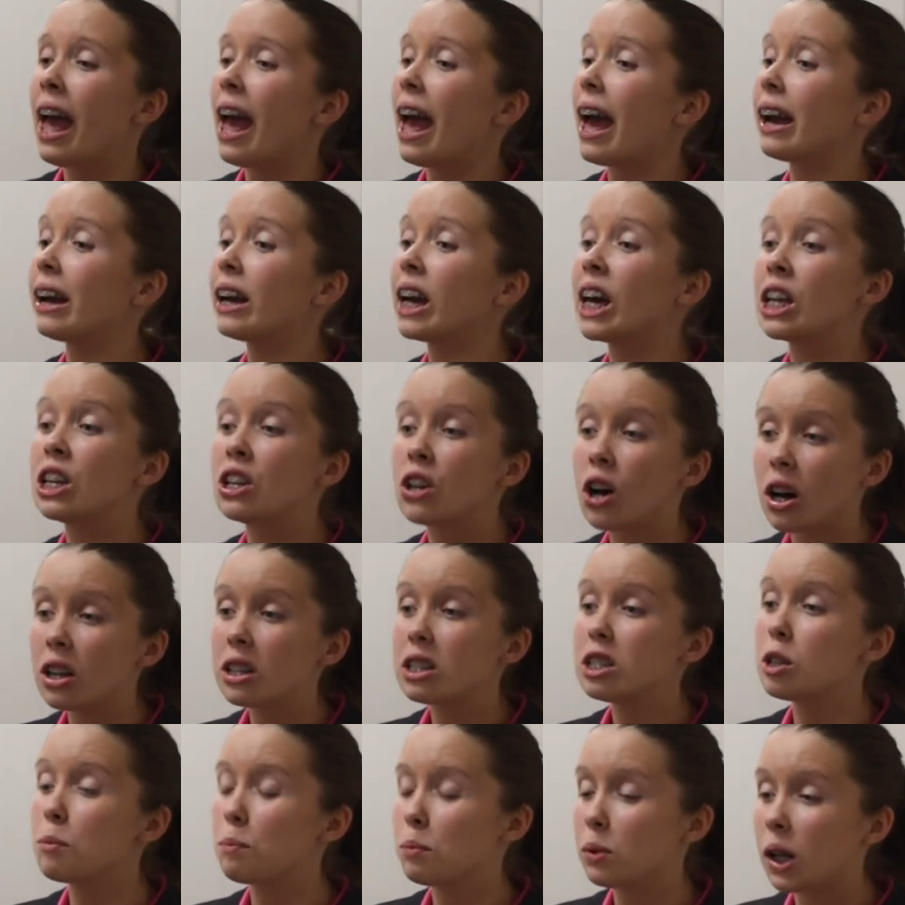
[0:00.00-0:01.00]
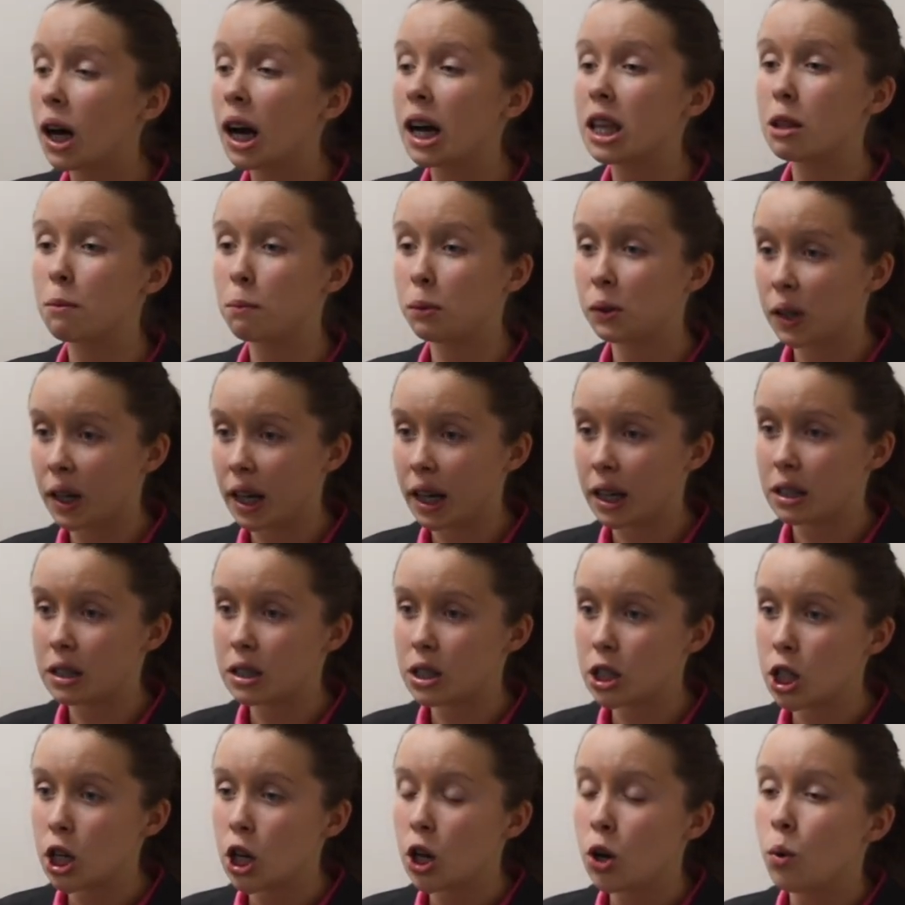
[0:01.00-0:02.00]
and cannot supply the
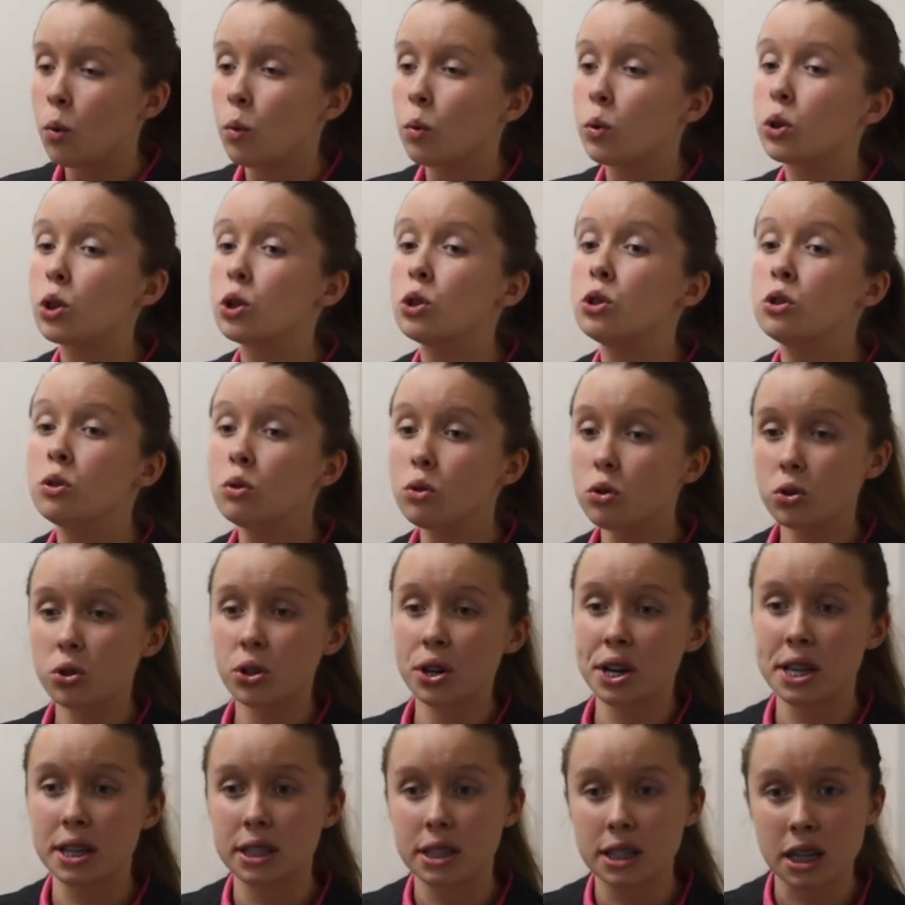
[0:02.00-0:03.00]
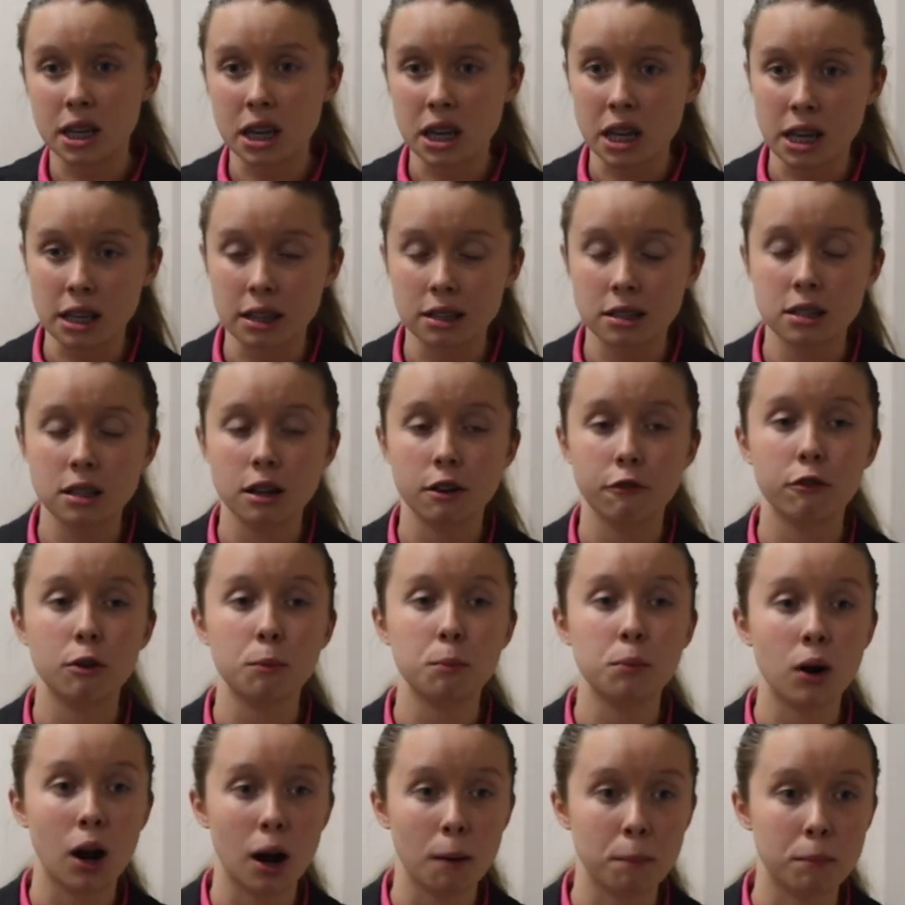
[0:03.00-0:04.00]
plants with the nutrients it needs for
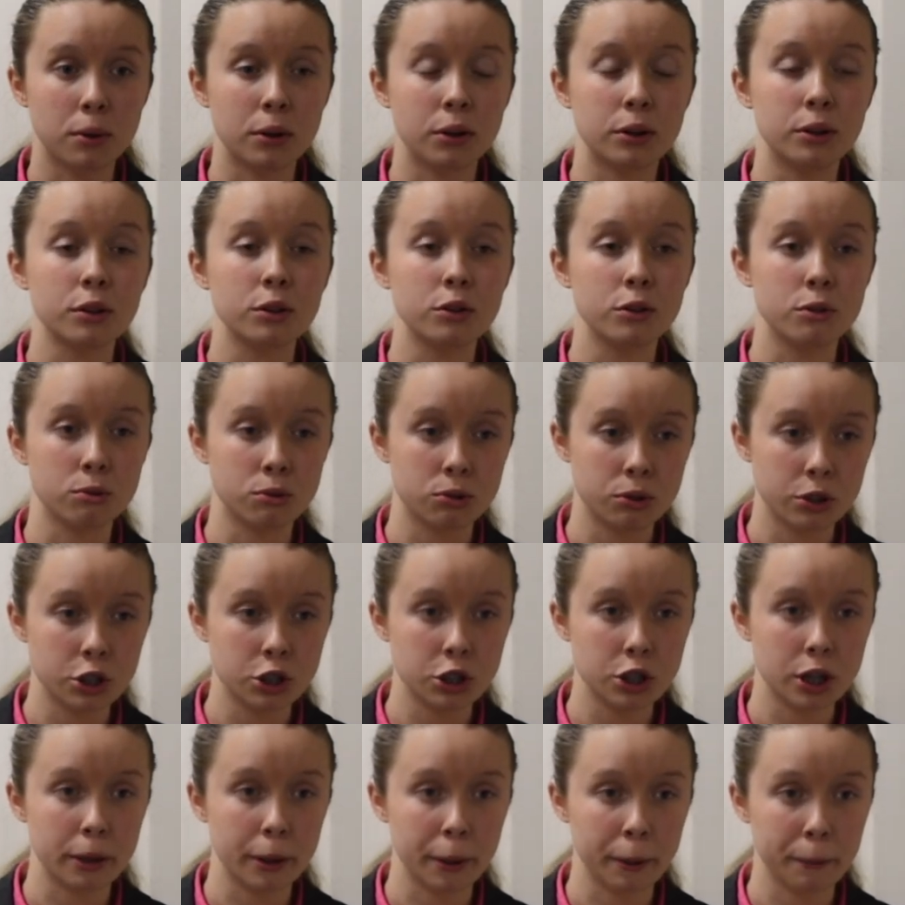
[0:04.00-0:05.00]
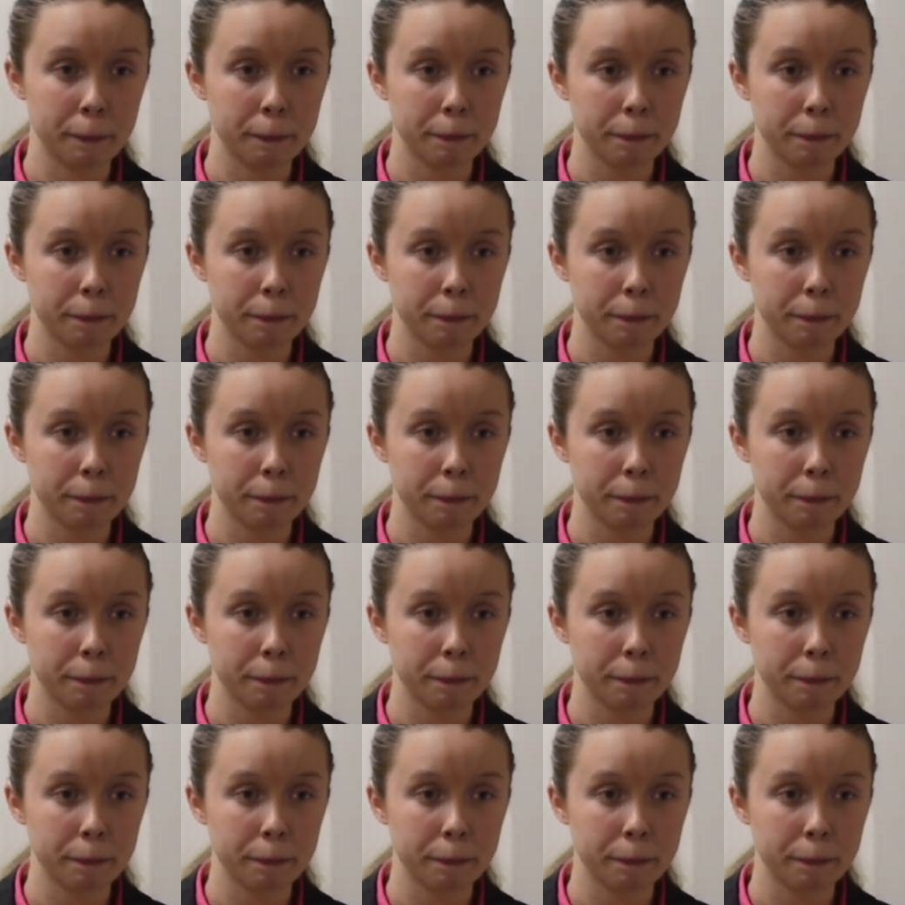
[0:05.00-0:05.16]
proper nutrition.